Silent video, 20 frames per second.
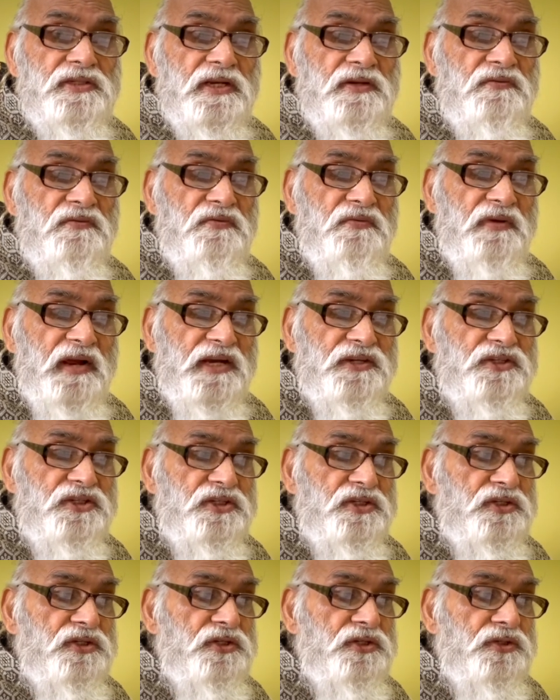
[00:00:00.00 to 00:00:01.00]
and
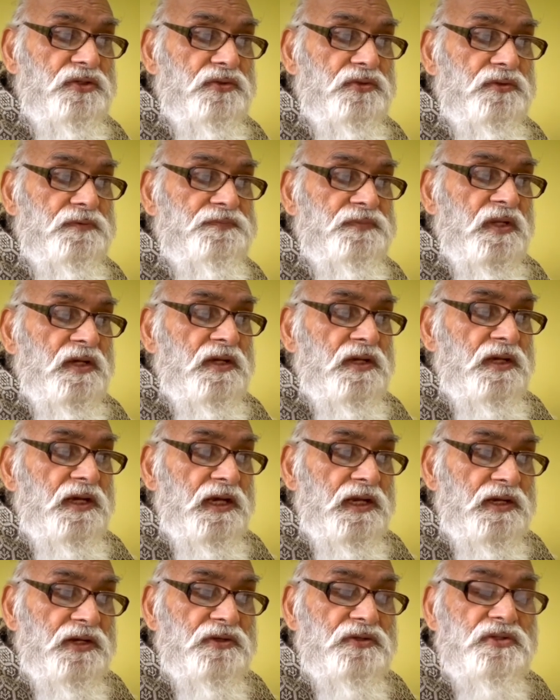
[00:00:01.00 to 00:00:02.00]
fashioned you
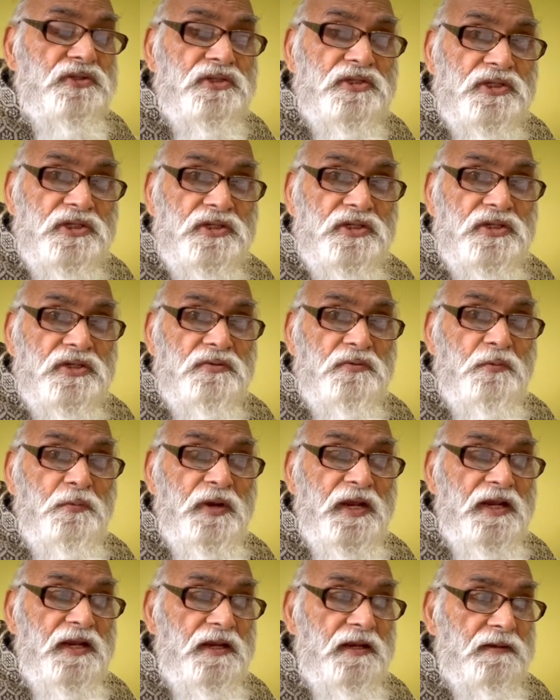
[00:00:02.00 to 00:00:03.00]
in a certain
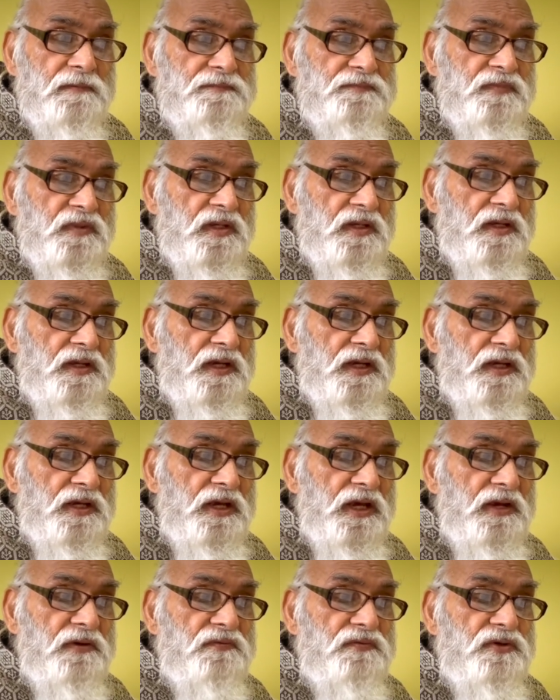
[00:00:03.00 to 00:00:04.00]
way,
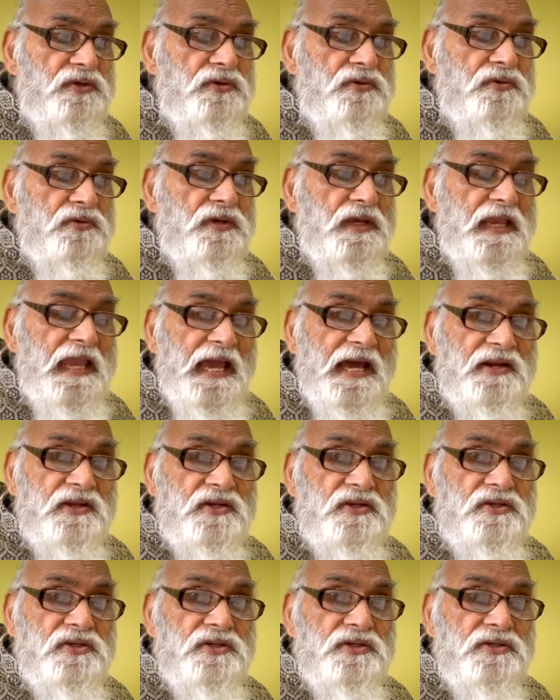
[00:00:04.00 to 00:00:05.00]
gave you
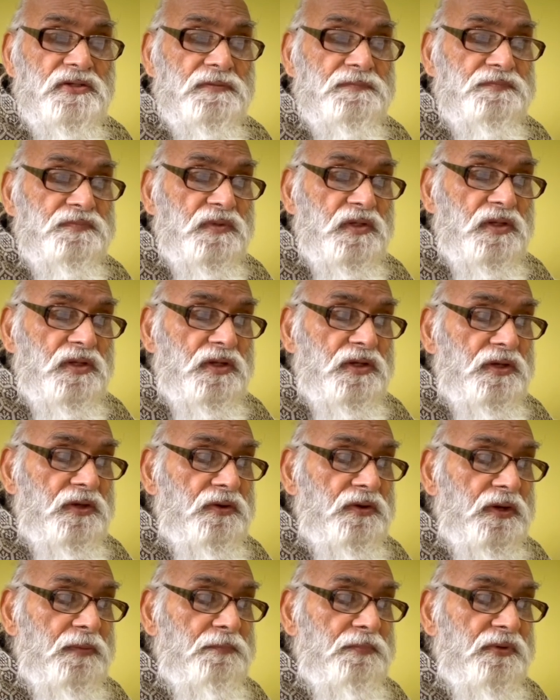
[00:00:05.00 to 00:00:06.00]
character,
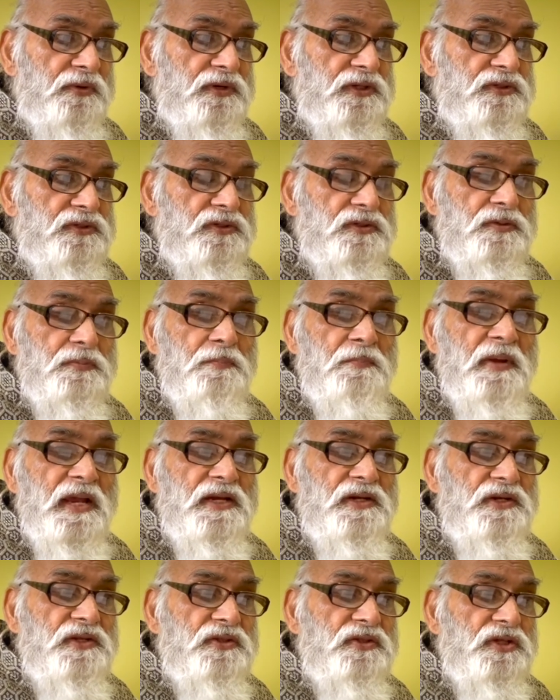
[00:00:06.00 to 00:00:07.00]
repressed
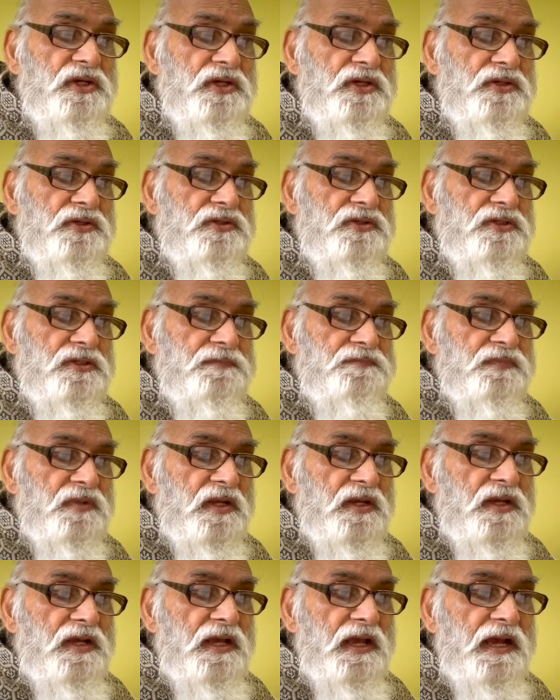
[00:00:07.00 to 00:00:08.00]
many things,
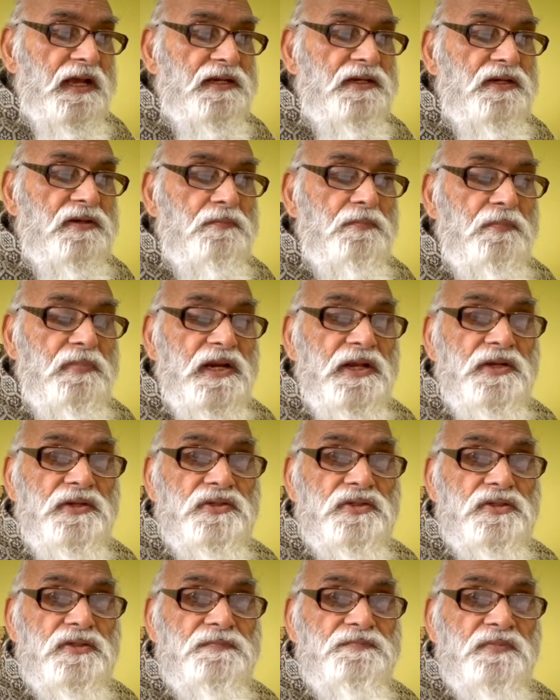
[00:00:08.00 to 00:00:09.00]
and in
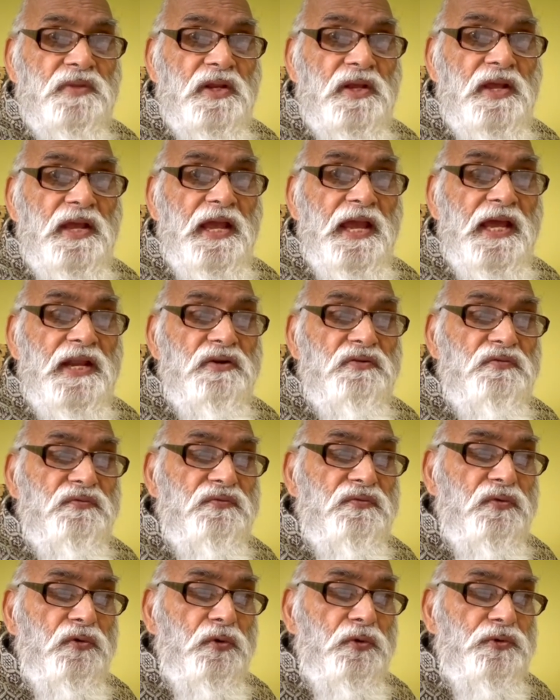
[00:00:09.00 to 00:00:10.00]
place
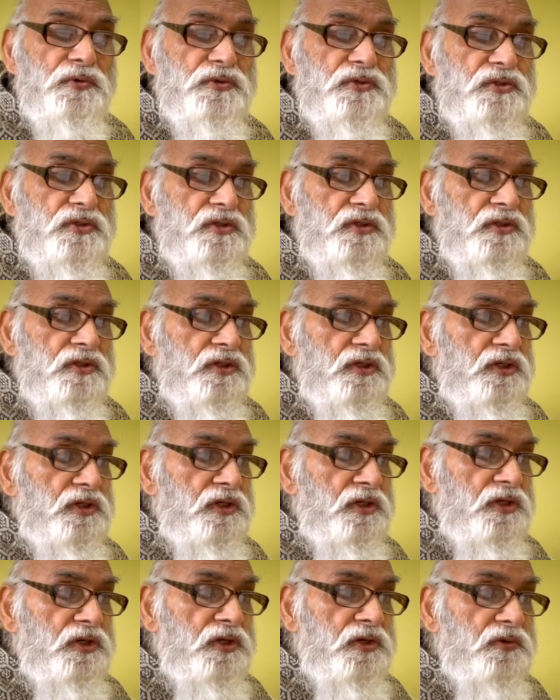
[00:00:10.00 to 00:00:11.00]
Enforced
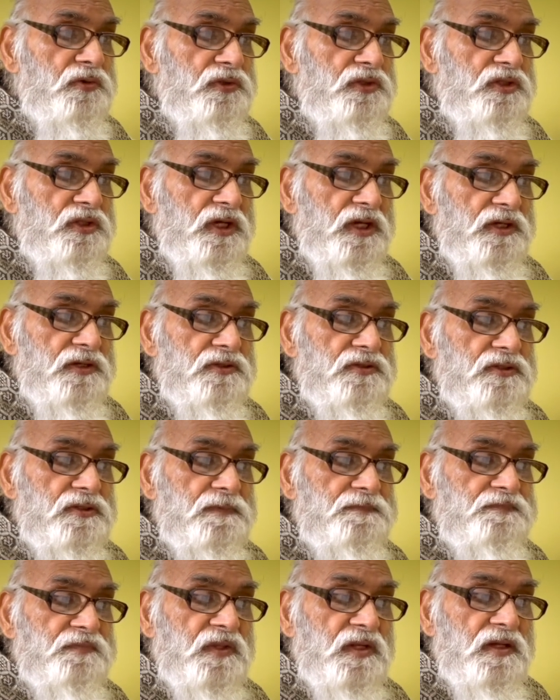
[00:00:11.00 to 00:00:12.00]
new things,
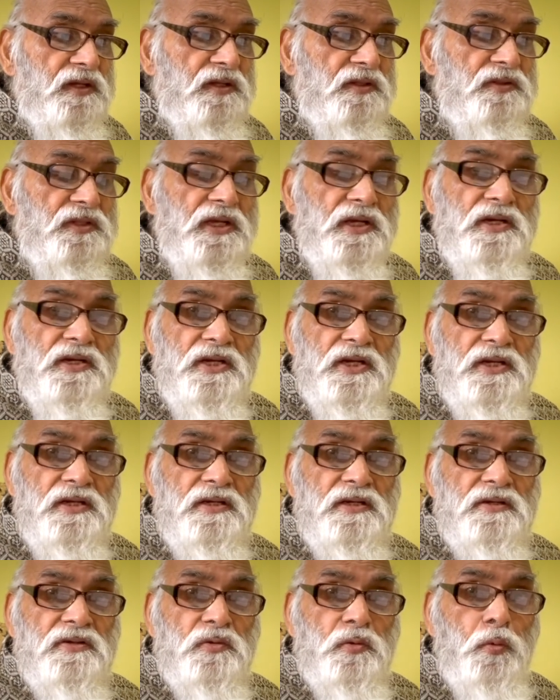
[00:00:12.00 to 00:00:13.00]
they
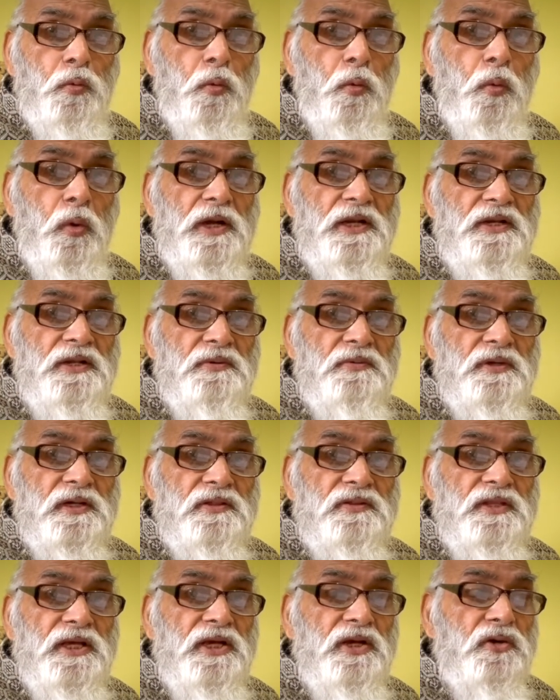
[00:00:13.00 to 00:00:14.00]
did whatever
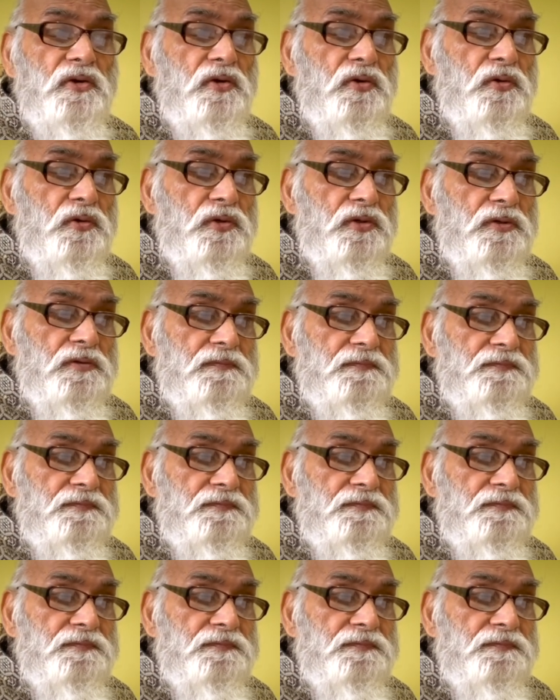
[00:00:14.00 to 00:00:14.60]
they could.